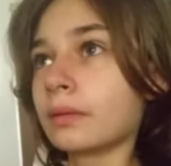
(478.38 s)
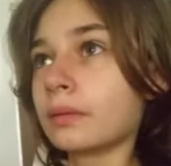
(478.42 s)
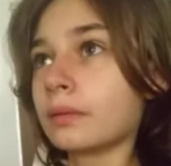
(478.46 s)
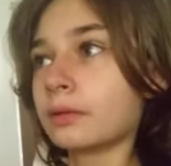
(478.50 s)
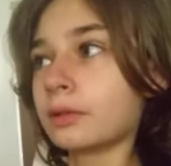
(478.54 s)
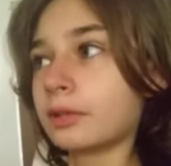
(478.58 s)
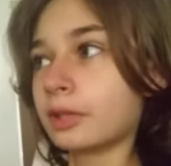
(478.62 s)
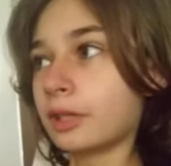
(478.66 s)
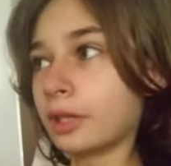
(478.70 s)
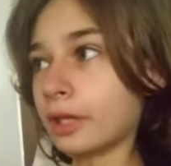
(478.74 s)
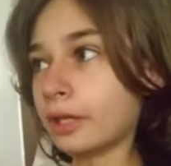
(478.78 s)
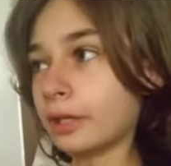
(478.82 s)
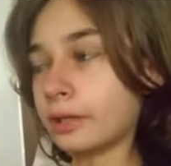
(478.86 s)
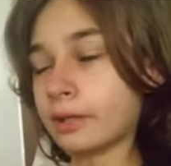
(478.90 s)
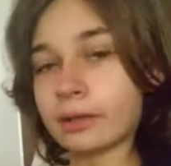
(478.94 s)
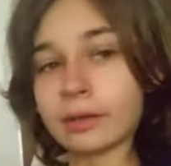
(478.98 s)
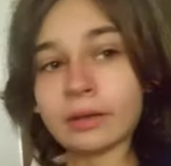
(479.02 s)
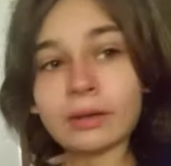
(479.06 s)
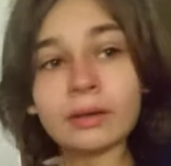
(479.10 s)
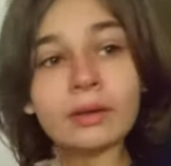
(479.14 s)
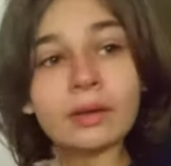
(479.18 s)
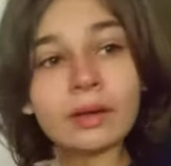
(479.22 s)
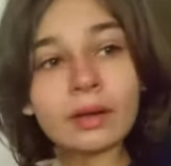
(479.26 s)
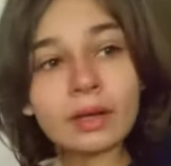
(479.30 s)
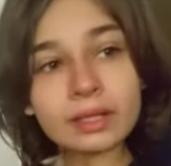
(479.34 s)
take
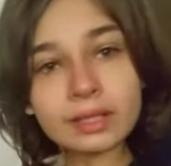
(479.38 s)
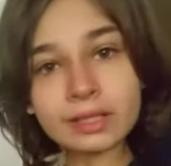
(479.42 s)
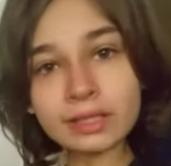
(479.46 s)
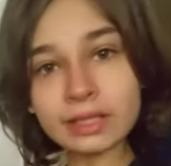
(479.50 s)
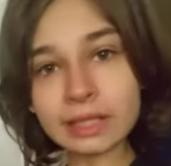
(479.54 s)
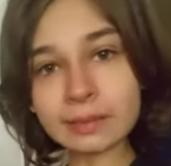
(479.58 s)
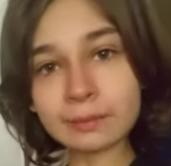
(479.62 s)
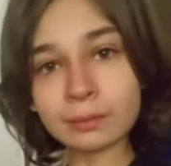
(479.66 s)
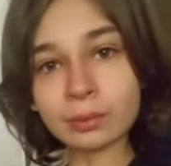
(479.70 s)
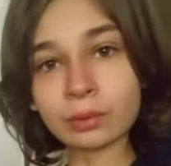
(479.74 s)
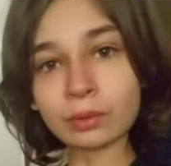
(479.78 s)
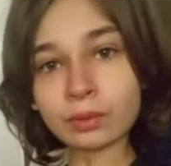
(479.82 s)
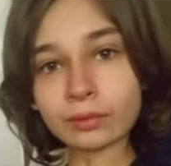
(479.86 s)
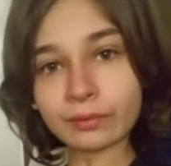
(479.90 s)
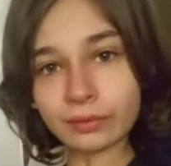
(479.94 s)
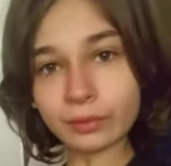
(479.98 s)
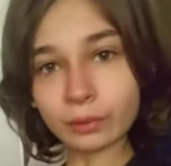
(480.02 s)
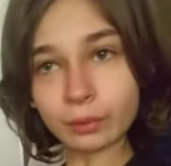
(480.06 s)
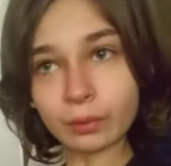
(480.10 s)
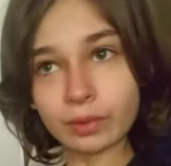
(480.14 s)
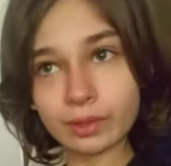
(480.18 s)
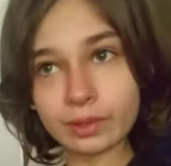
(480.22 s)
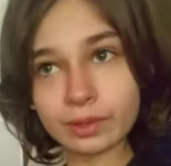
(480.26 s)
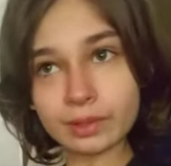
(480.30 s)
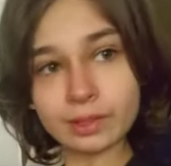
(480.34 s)
a sample of
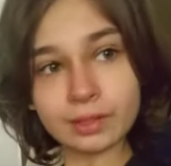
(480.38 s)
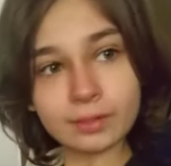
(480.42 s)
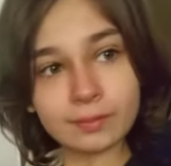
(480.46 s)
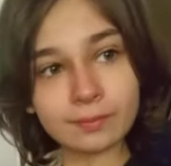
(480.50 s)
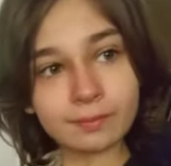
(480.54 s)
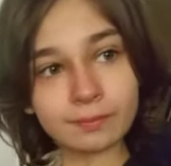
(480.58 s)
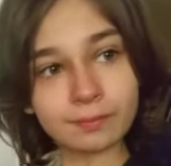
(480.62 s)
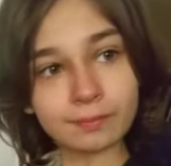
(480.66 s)
noise